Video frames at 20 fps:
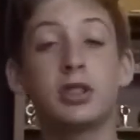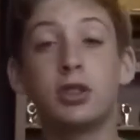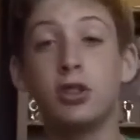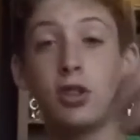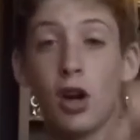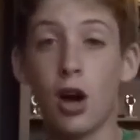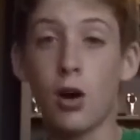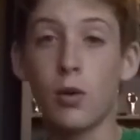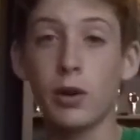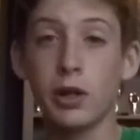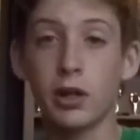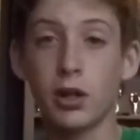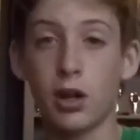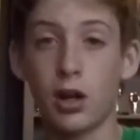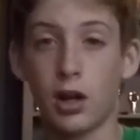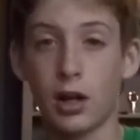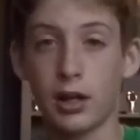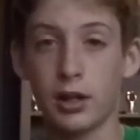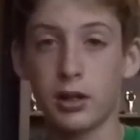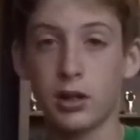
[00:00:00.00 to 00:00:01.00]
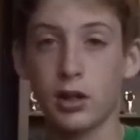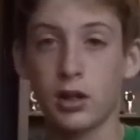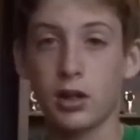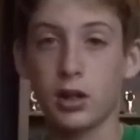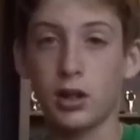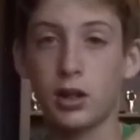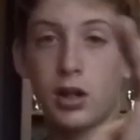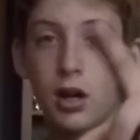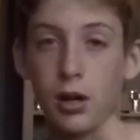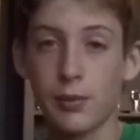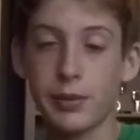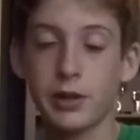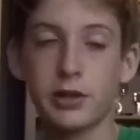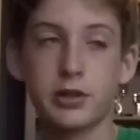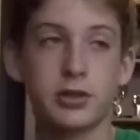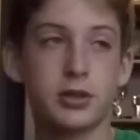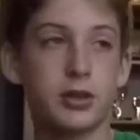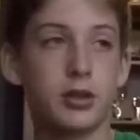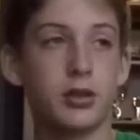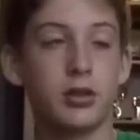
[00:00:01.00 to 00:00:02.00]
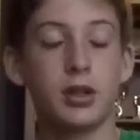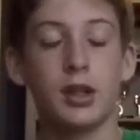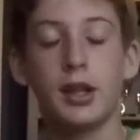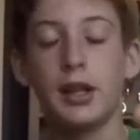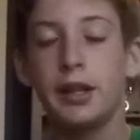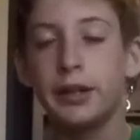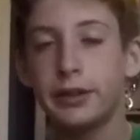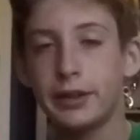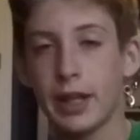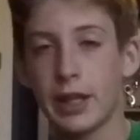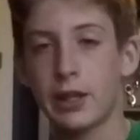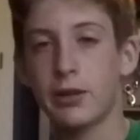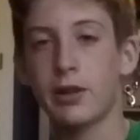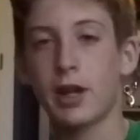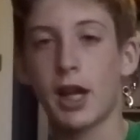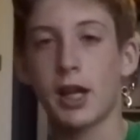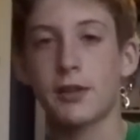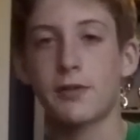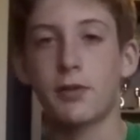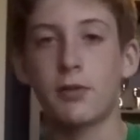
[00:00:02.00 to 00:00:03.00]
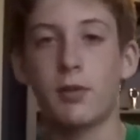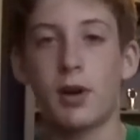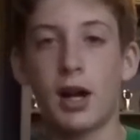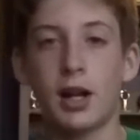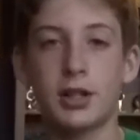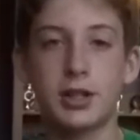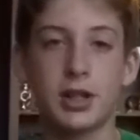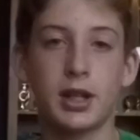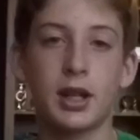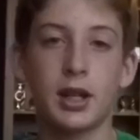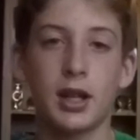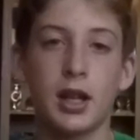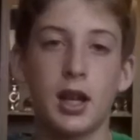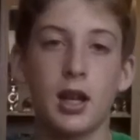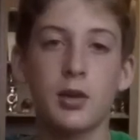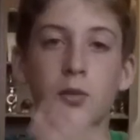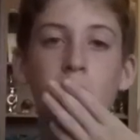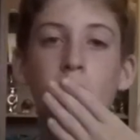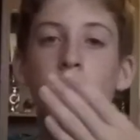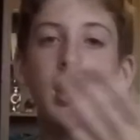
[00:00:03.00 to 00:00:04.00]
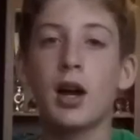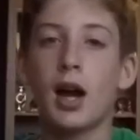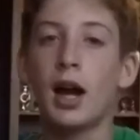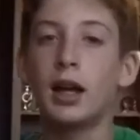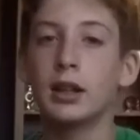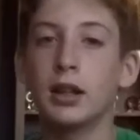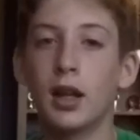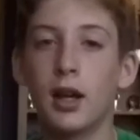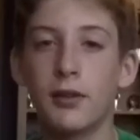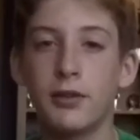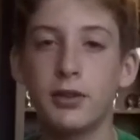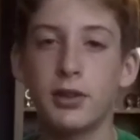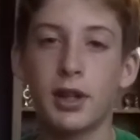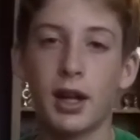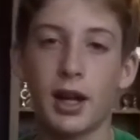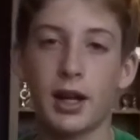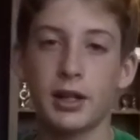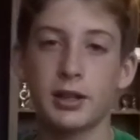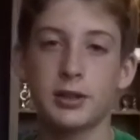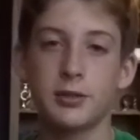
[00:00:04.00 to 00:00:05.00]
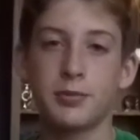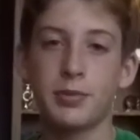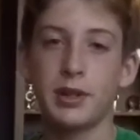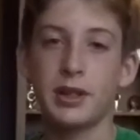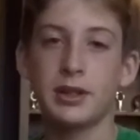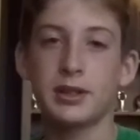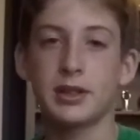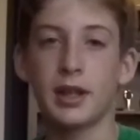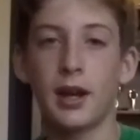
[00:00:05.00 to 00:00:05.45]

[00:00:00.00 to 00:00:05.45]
going on coming soon. Thank you guys for watching. I love you guys. Peace